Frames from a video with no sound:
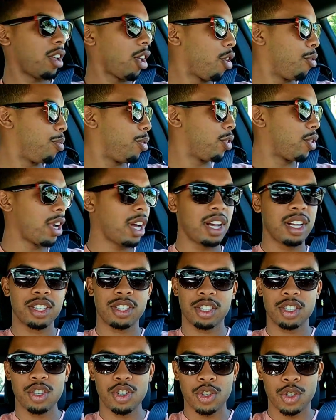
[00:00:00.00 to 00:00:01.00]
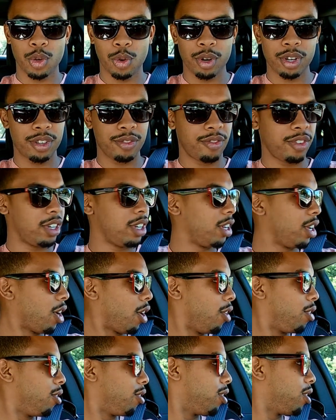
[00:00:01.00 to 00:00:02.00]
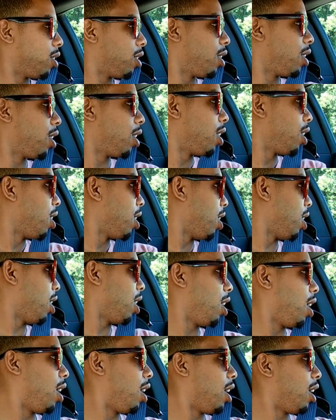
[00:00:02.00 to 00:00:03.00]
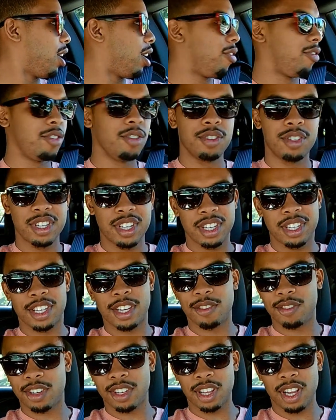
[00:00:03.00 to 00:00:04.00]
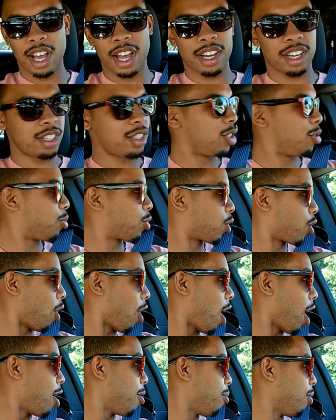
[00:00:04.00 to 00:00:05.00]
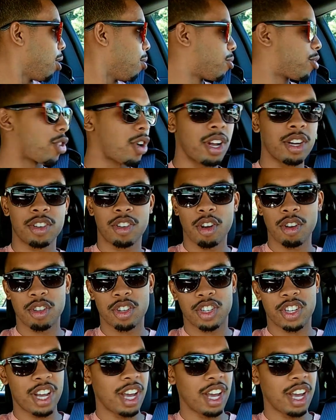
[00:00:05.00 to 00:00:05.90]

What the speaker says: Hope you guys enjoyed the video. If you did, give it a like, subscribe. I'm trying to grow the